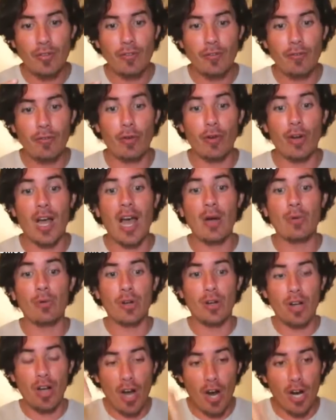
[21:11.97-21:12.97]
for
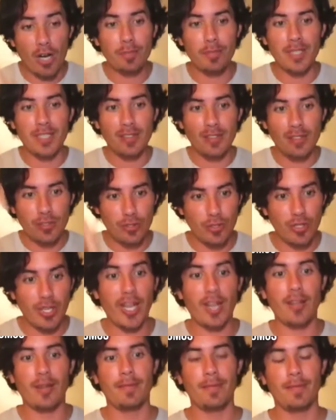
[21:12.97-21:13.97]
our heartbeat
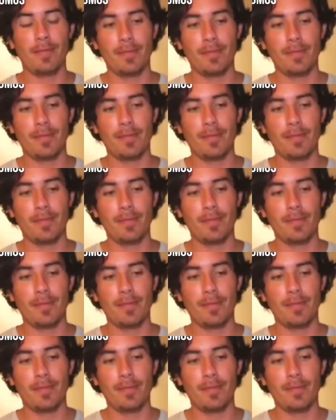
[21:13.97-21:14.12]
today.